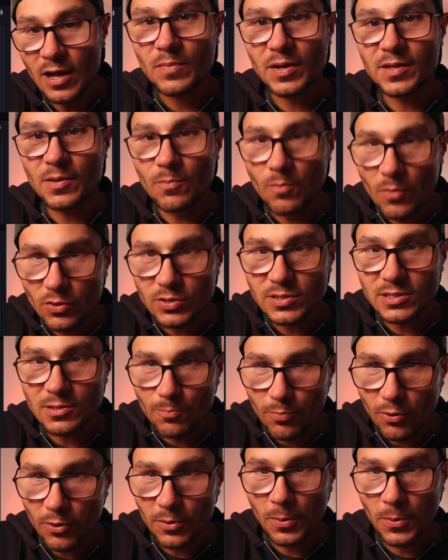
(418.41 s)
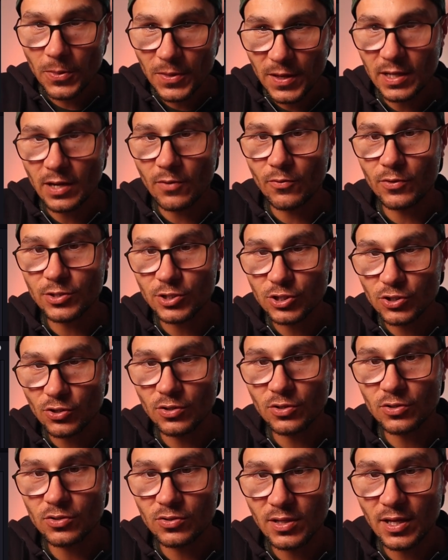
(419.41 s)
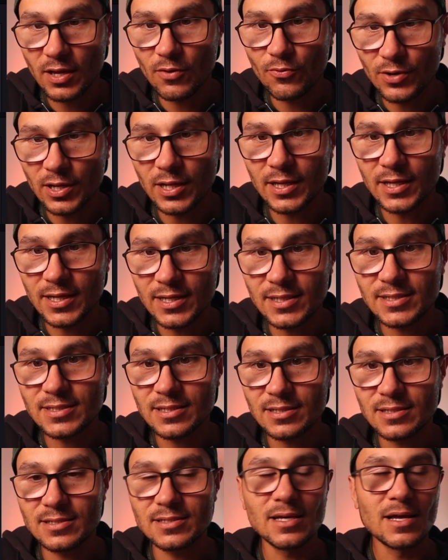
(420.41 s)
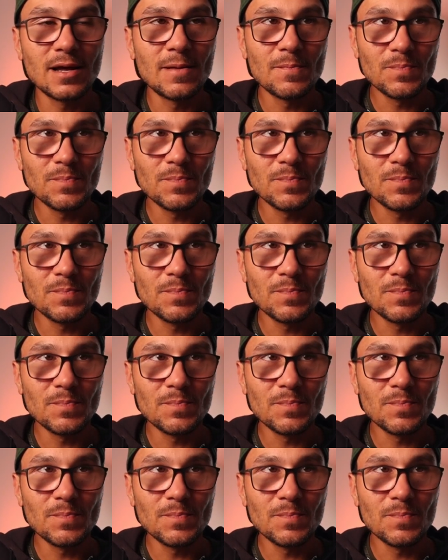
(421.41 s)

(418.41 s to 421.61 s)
But the most important thing I want to show you today really is this